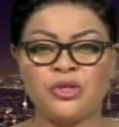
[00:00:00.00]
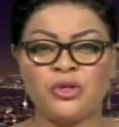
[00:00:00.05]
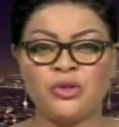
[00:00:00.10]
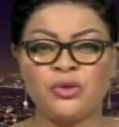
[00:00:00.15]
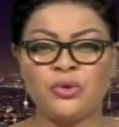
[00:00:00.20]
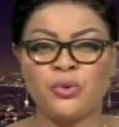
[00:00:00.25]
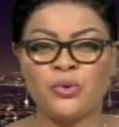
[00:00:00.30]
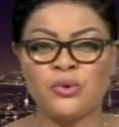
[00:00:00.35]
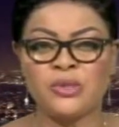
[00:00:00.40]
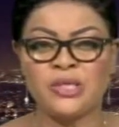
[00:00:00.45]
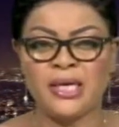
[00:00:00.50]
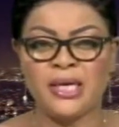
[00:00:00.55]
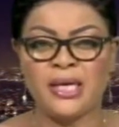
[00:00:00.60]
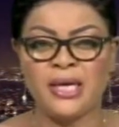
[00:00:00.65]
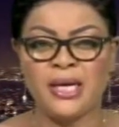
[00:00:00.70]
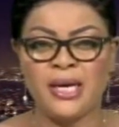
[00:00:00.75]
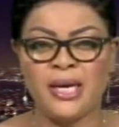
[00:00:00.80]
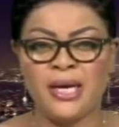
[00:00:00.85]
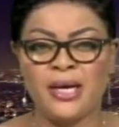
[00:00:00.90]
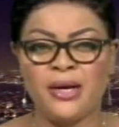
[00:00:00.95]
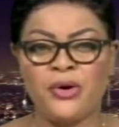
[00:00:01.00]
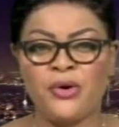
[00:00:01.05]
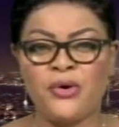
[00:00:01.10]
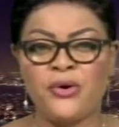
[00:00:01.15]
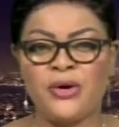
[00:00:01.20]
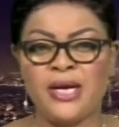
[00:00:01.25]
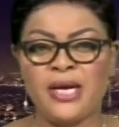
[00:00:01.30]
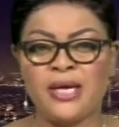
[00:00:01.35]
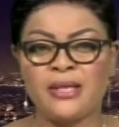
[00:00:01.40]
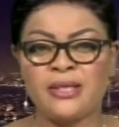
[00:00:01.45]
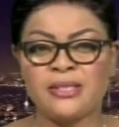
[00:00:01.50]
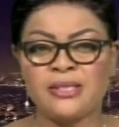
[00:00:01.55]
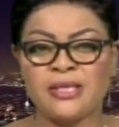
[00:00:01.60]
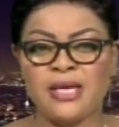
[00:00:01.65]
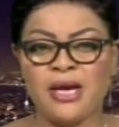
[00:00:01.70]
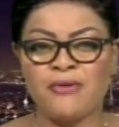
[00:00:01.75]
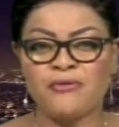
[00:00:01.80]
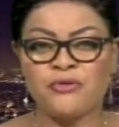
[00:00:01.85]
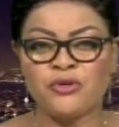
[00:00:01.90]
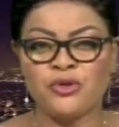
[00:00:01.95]
Guti, earlier this
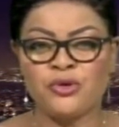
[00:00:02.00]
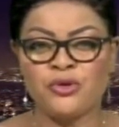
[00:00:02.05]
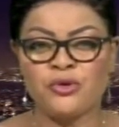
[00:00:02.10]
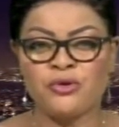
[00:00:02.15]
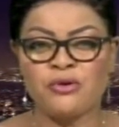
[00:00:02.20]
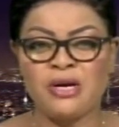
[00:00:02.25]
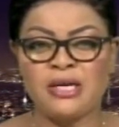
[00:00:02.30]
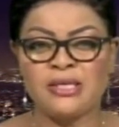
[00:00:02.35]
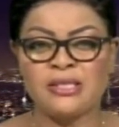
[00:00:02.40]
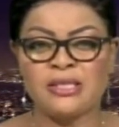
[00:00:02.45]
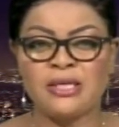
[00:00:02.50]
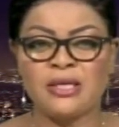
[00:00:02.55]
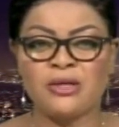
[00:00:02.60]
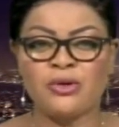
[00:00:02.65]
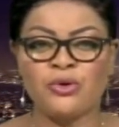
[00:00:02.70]
afternoon granted an